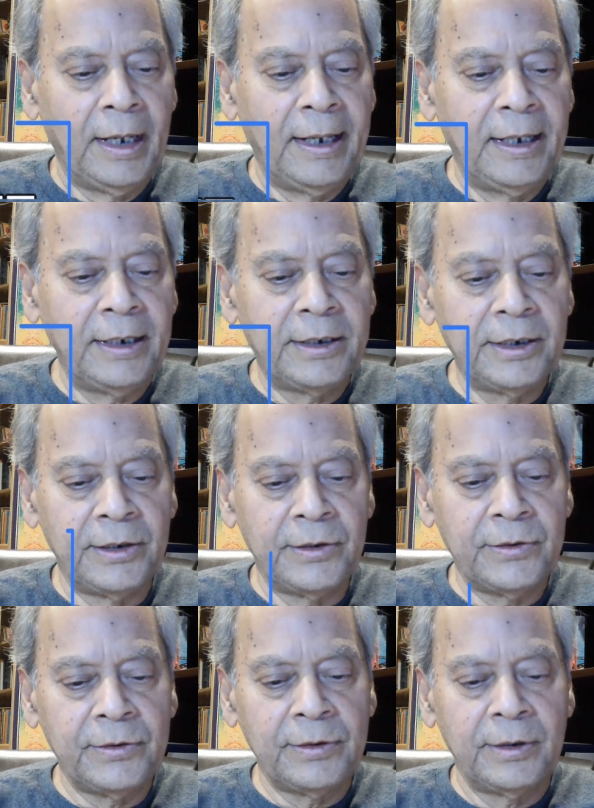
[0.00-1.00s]
it
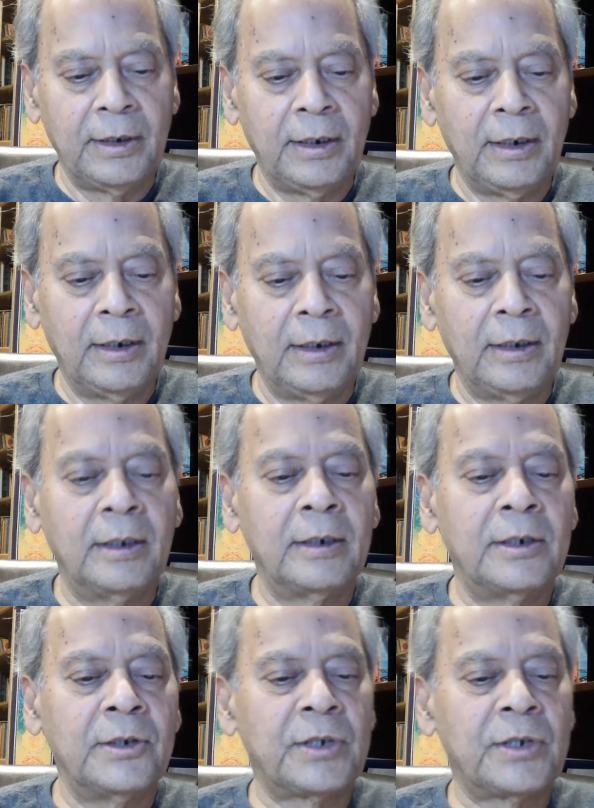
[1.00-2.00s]
is the
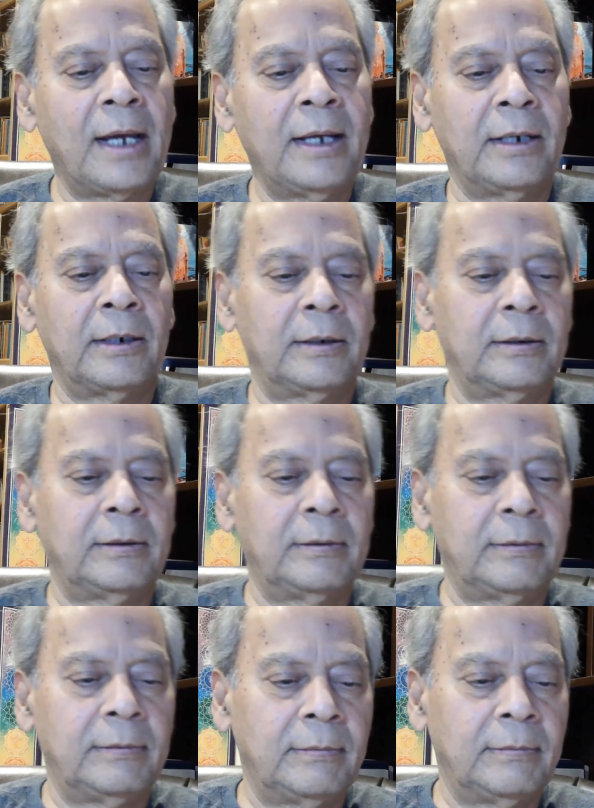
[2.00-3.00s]
desire,
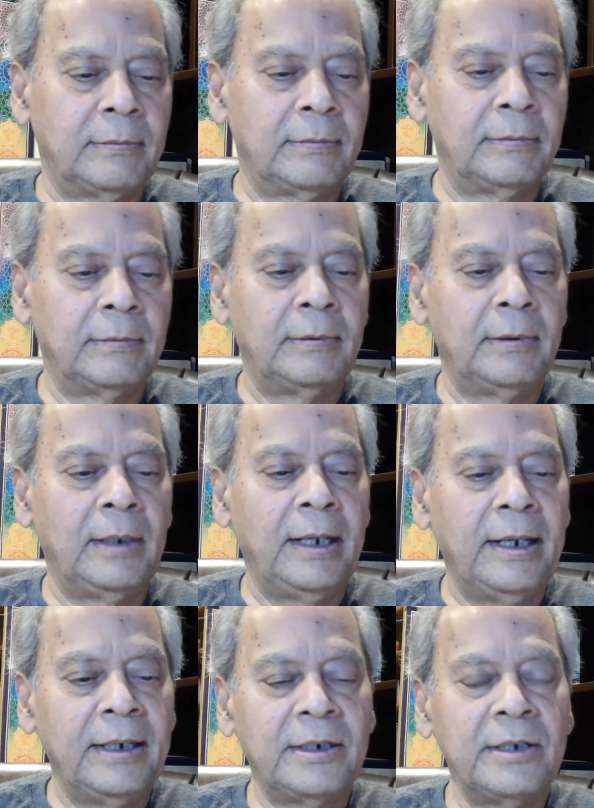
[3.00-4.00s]

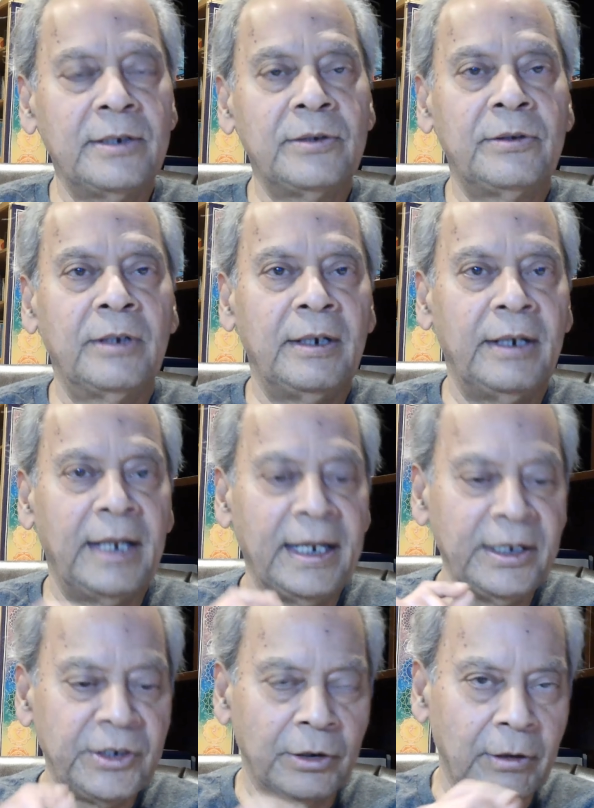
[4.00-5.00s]
it is the
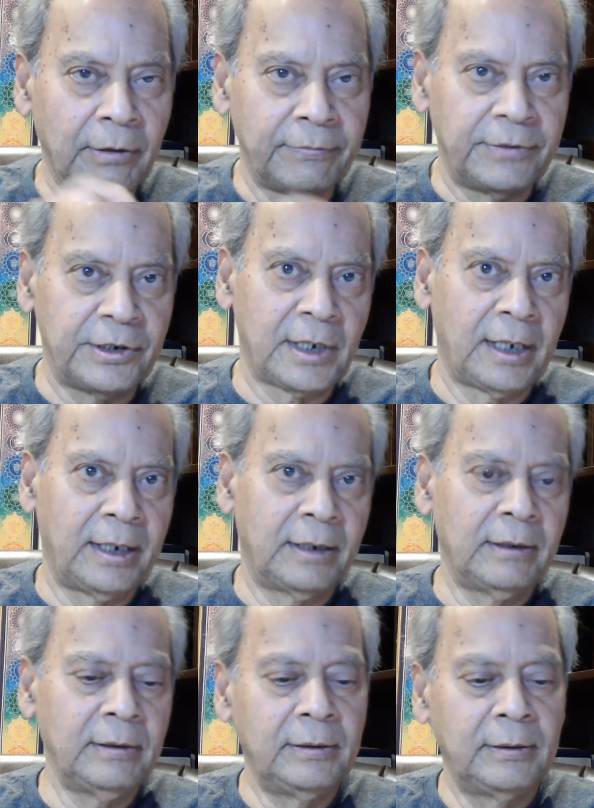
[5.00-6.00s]
nature of desire